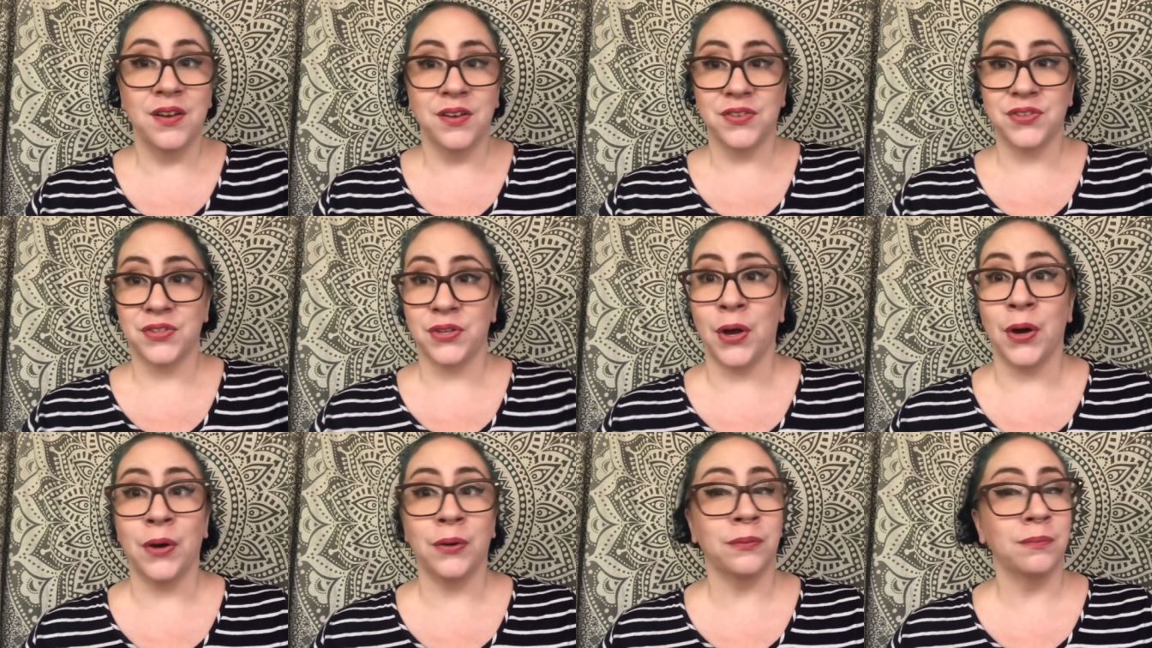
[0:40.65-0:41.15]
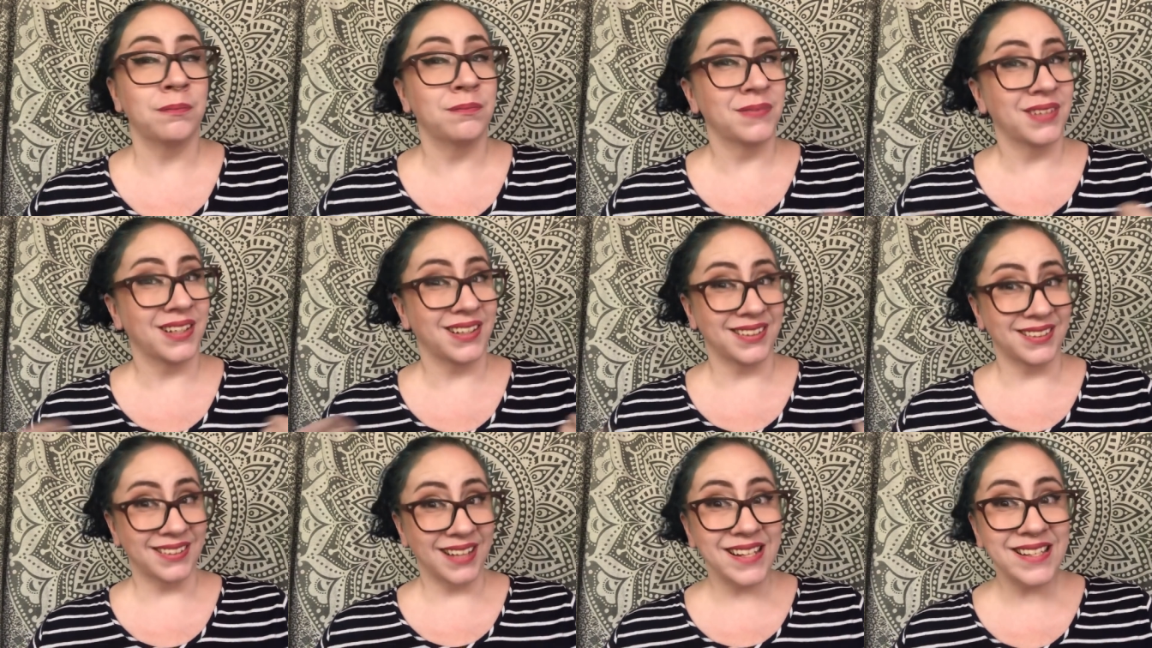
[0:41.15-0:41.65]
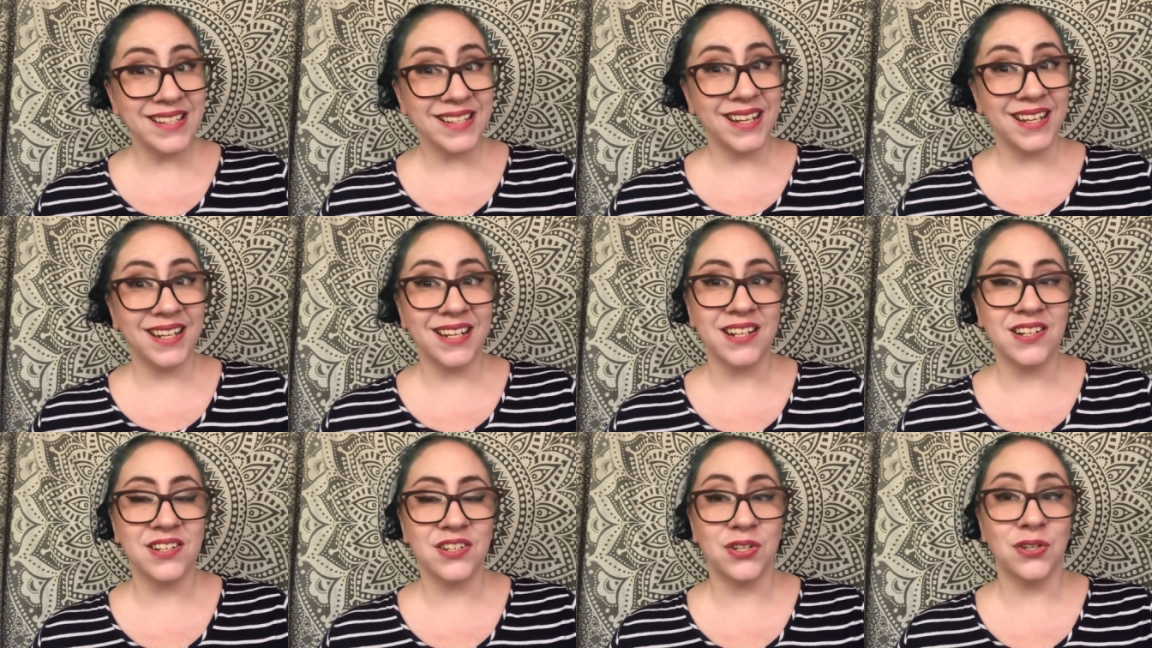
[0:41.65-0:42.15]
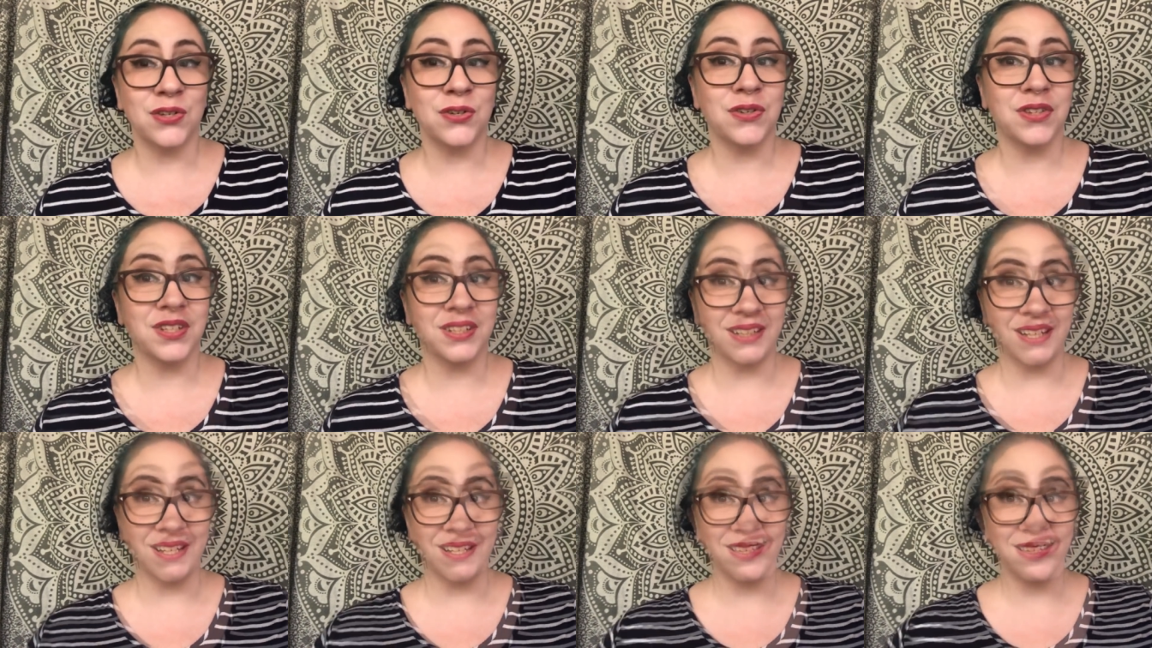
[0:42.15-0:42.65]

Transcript: So let's get into the list.